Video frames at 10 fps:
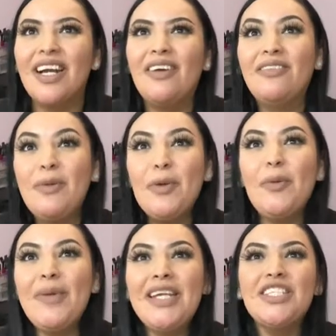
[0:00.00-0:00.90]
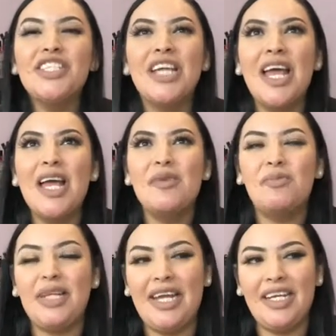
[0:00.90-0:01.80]
a female bitch,
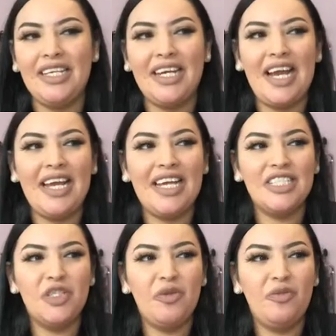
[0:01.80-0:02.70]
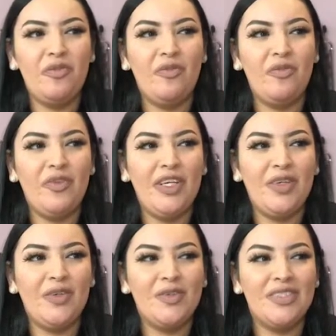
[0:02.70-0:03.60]
but like, I guess she
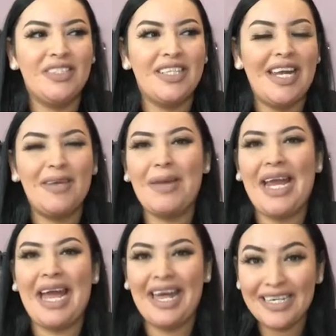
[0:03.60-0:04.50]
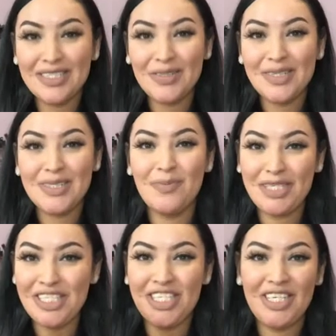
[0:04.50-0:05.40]
feels like my attitude is
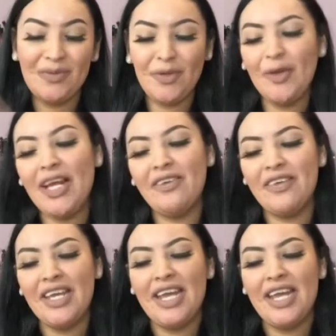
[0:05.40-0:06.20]
bitchy in real life.